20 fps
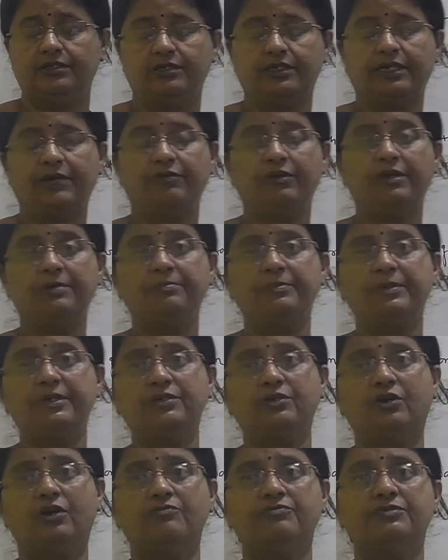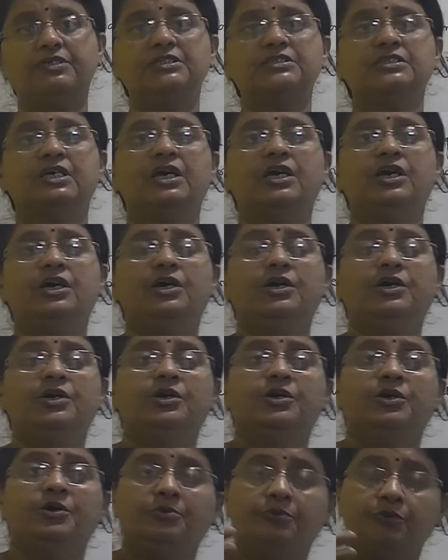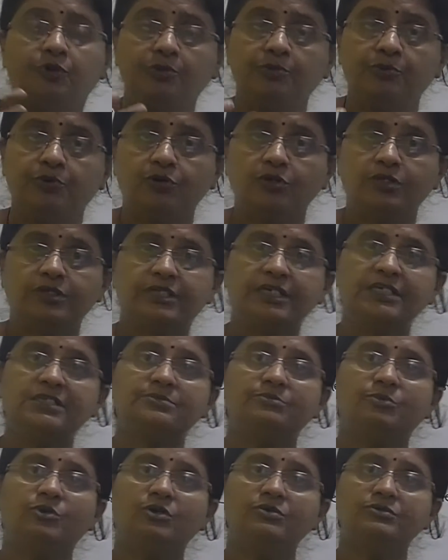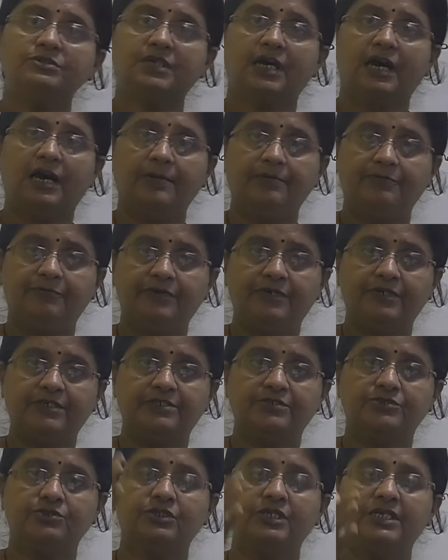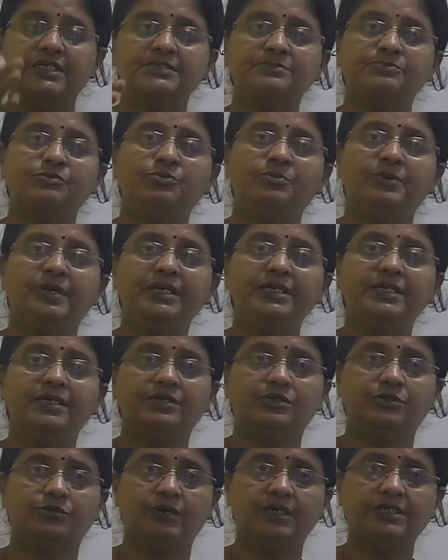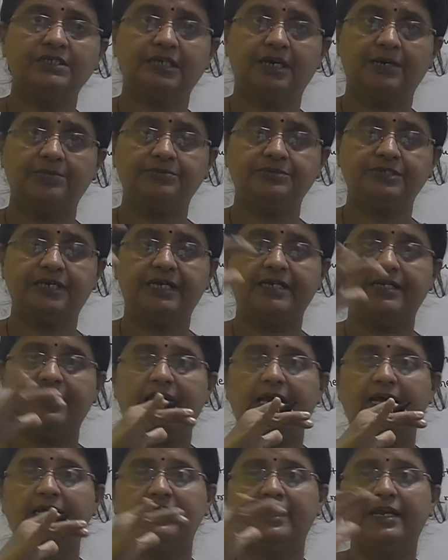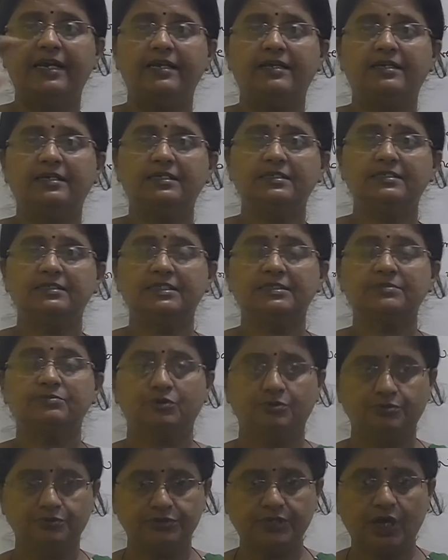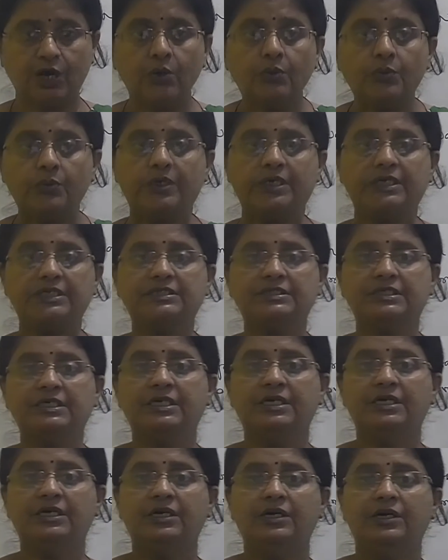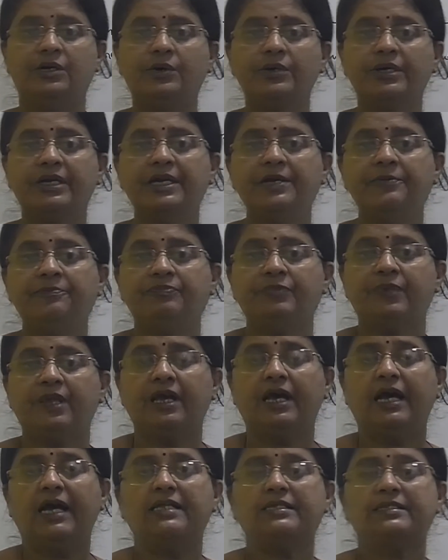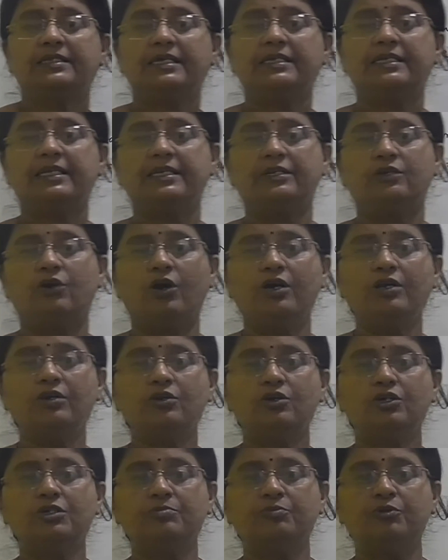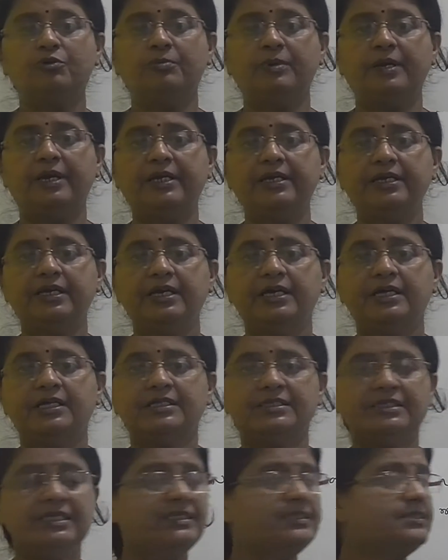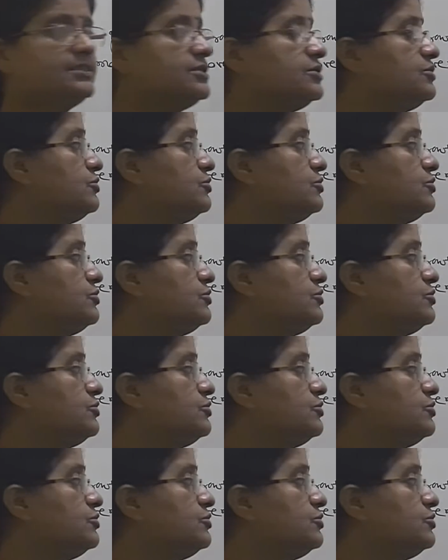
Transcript: development of this plumule, this moves upwards. So there is movement towards upside, and radicals, this moves downwards. Okay, and then in non-growth movement, this